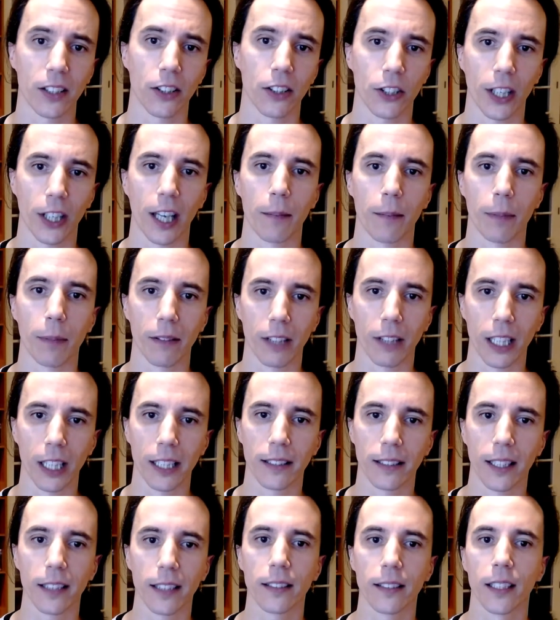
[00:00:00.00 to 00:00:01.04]
search
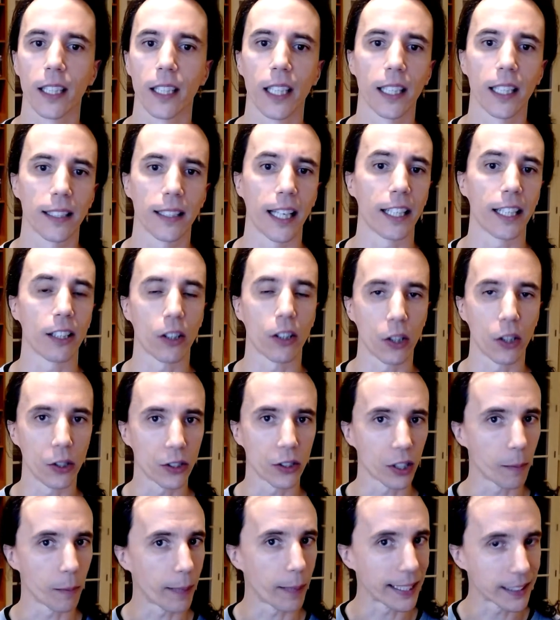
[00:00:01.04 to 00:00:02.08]
capabilities that include
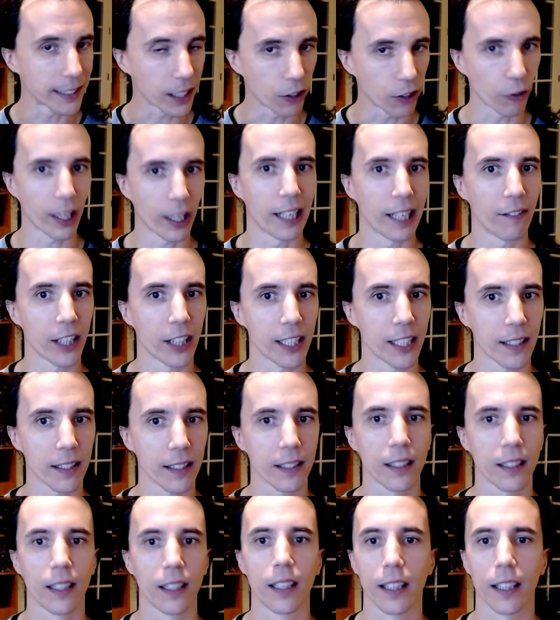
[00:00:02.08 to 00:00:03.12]
semantic
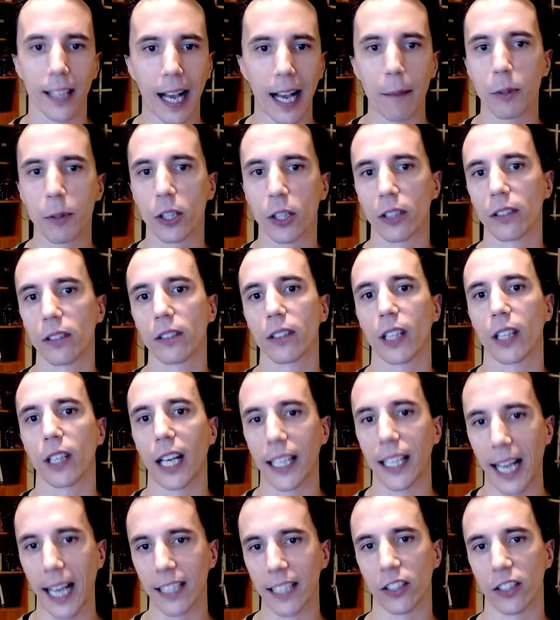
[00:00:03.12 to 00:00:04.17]
relevance, captions,
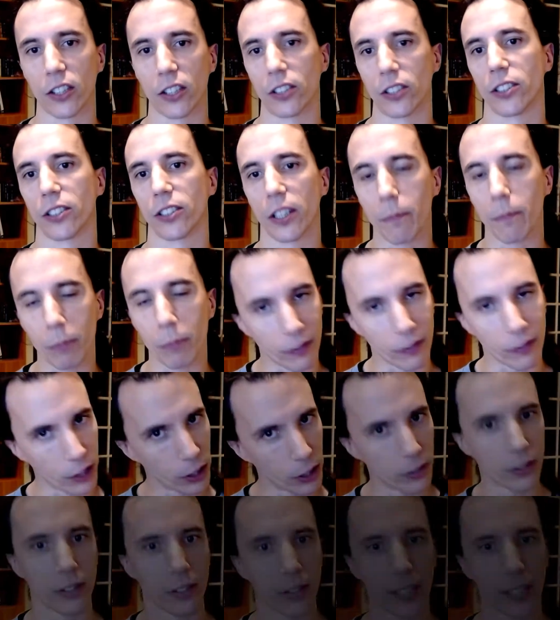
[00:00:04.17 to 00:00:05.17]
and answers in preview